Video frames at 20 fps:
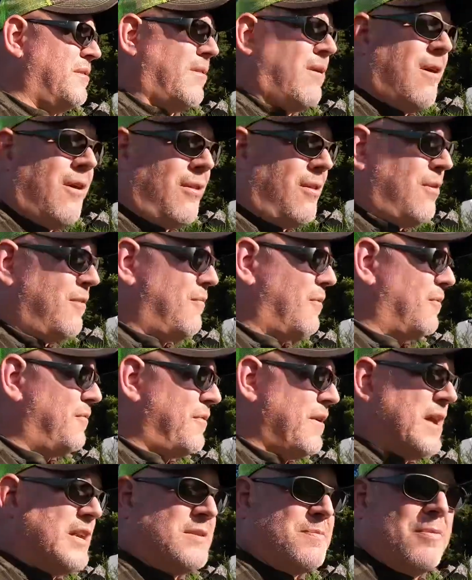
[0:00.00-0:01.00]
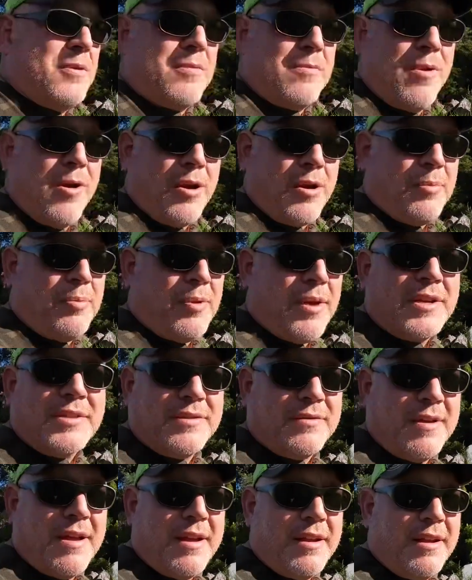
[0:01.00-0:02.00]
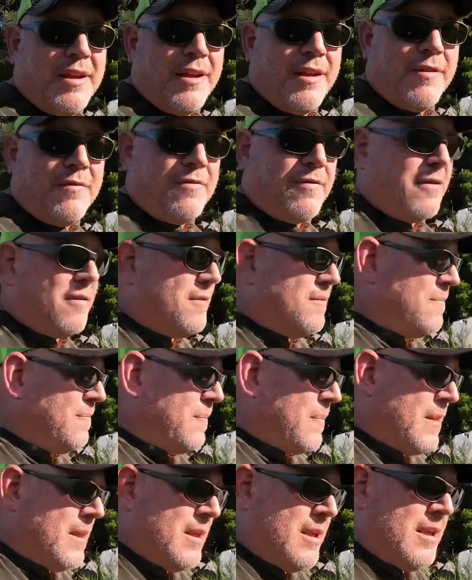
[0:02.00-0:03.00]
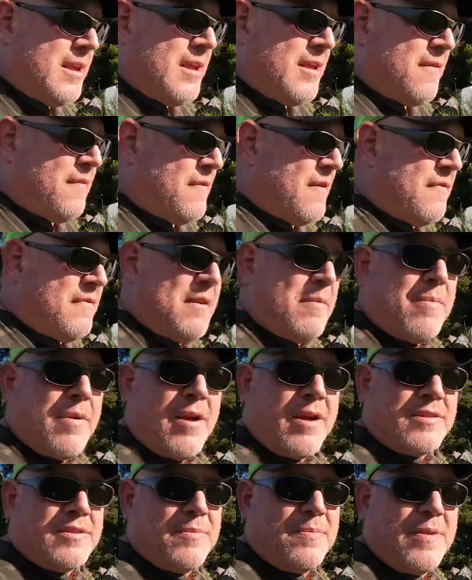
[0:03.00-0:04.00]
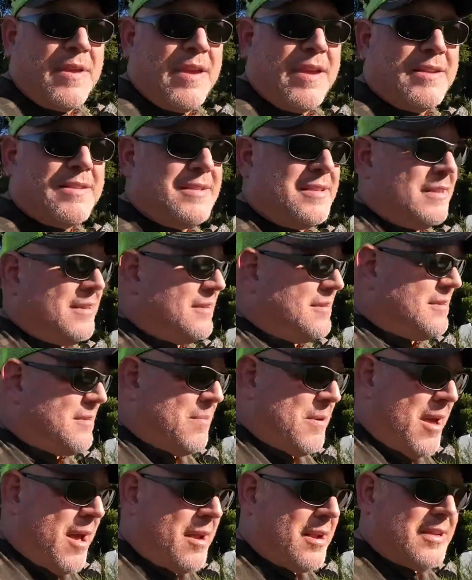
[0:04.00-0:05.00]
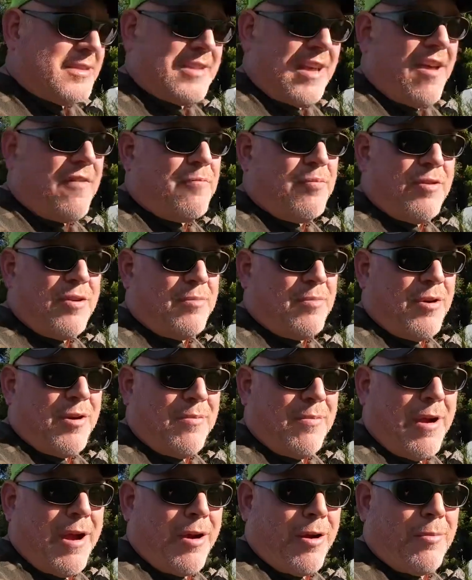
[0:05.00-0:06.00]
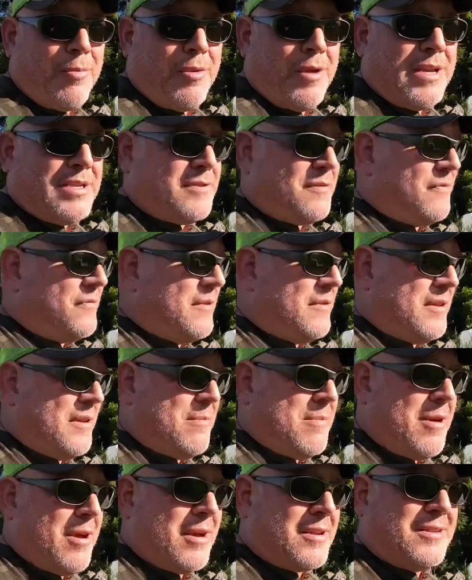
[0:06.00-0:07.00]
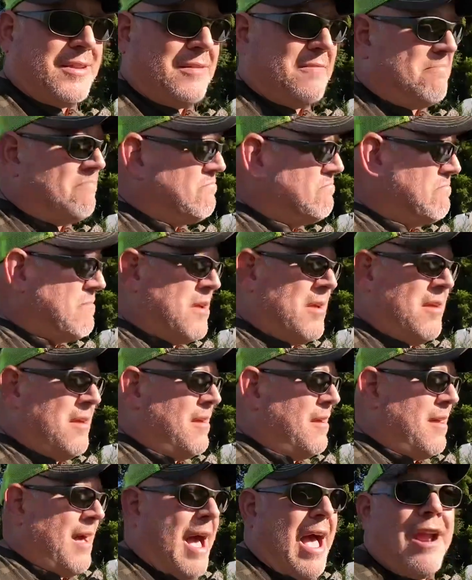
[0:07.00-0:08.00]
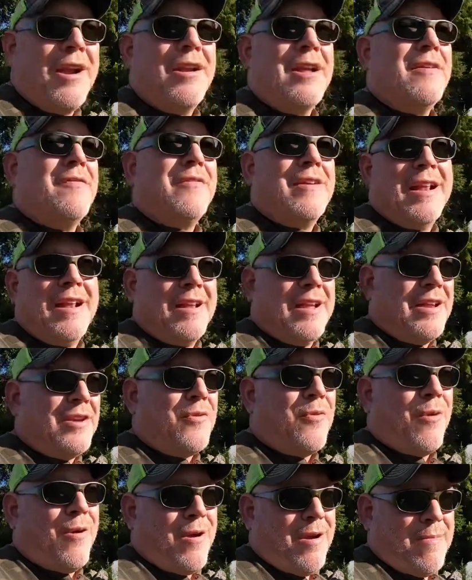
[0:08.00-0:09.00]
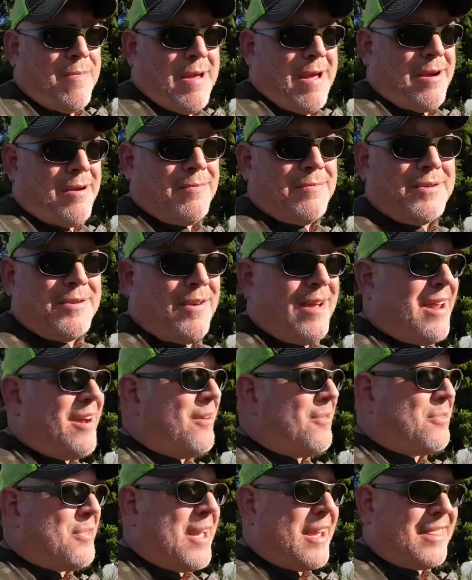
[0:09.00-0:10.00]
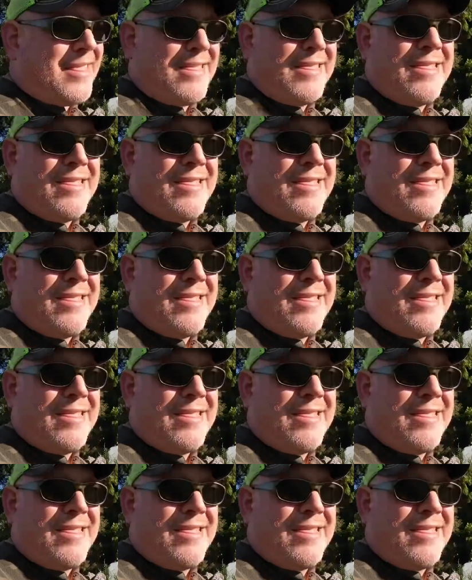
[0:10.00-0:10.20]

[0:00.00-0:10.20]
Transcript: all over Facebook Marketplace around here for $50 a piece. And to be honest, I've put them on Marketplace for $50, and I don't even get an inquiry about them. So I don't think